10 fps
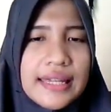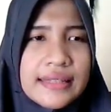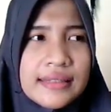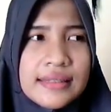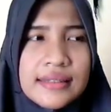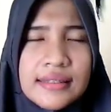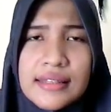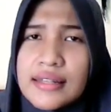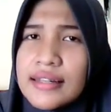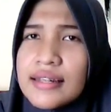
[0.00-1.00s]

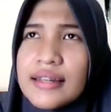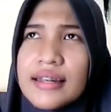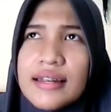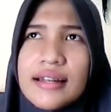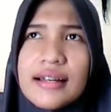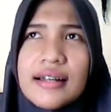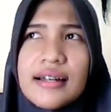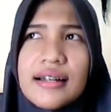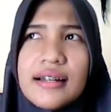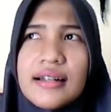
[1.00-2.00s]
In the
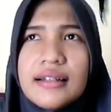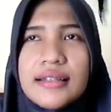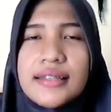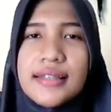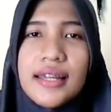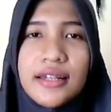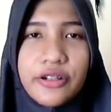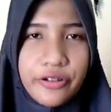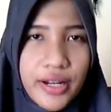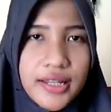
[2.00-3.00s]

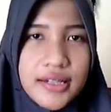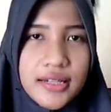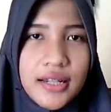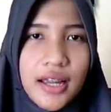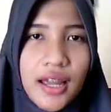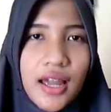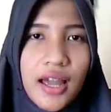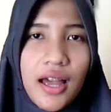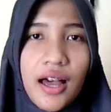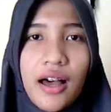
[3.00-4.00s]
second grade,
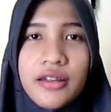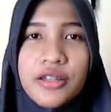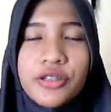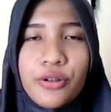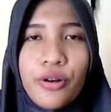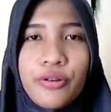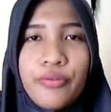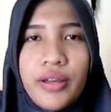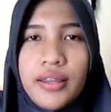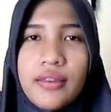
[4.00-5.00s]
I
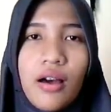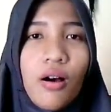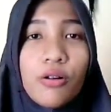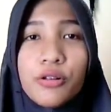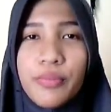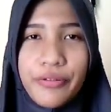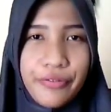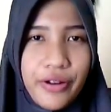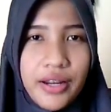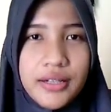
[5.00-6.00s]
started with all my
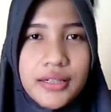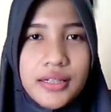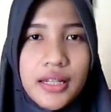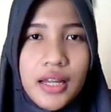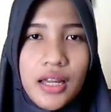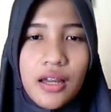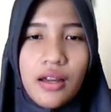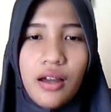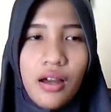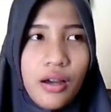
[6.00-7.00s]
friends.
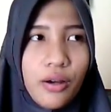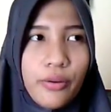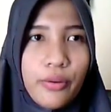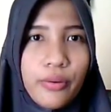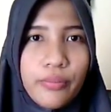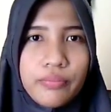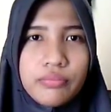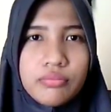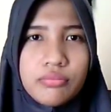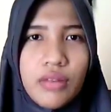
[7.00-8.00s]
Uh,
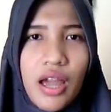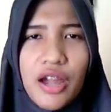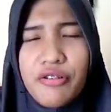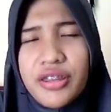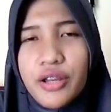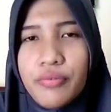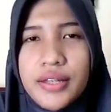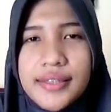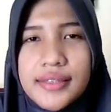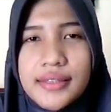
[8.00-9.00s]
everything
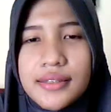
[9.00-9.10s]
was